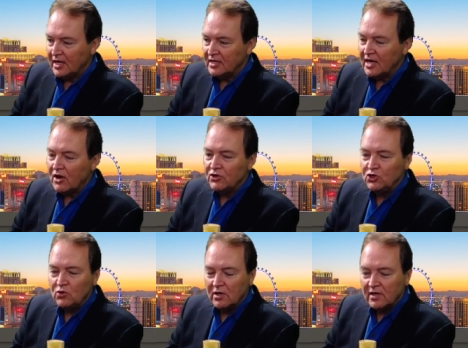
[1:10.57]
Now,
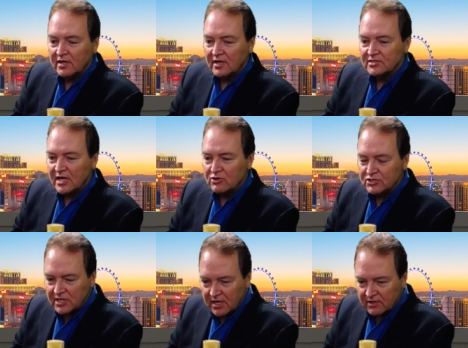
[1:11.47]
you, as I
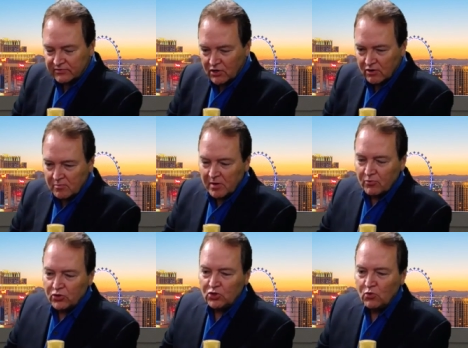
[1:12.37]
understand it, as I
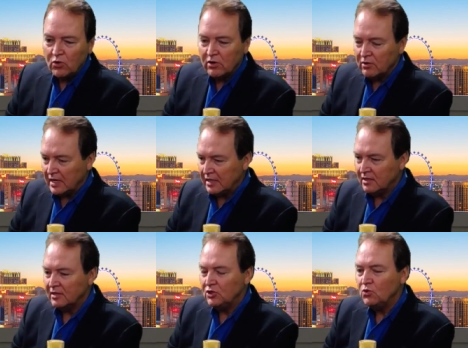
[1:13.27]
remember, you were
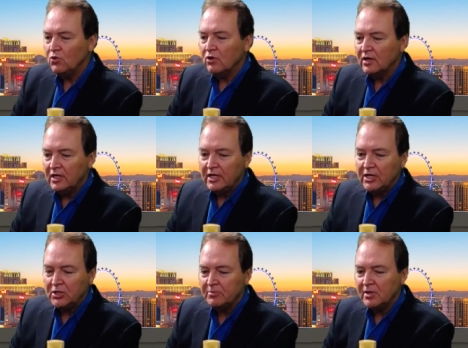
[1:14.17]
a
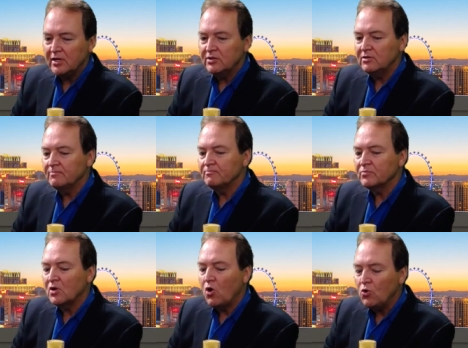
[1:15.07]
little bit
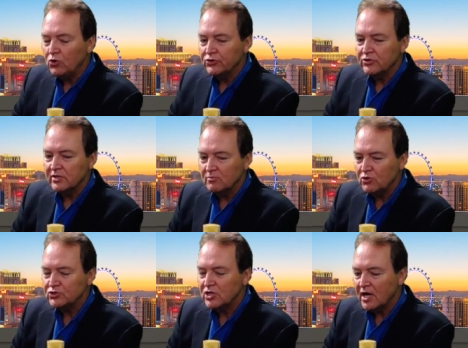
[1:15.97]
older than
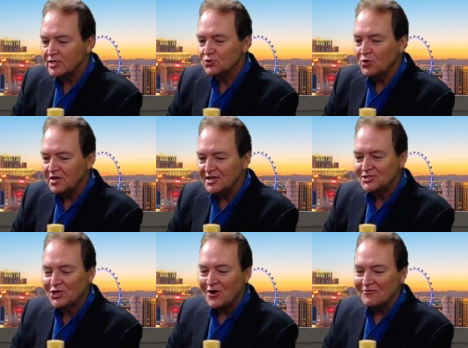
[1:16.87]
most guys when they
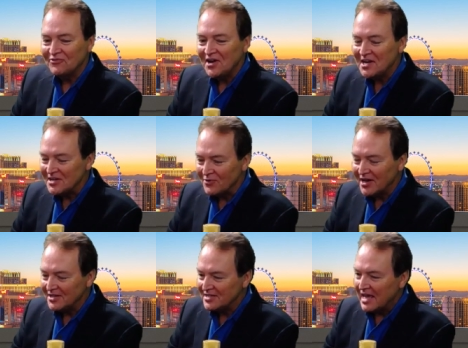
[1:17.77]
start fighting,
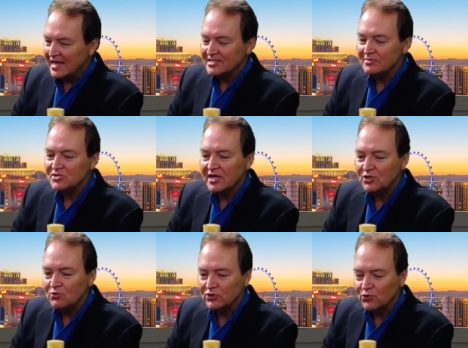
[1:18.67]
right? Seems like
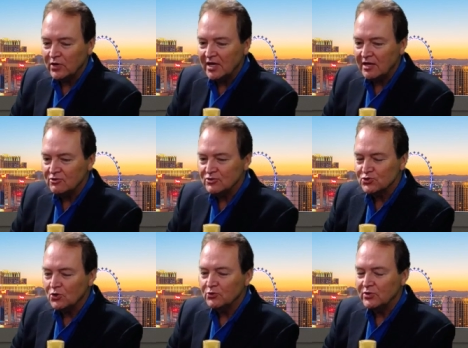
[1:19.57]
you were 28
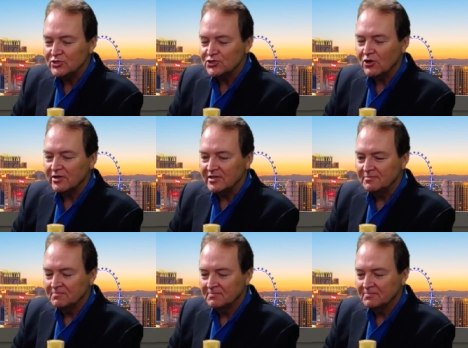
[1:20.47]
years old when you started.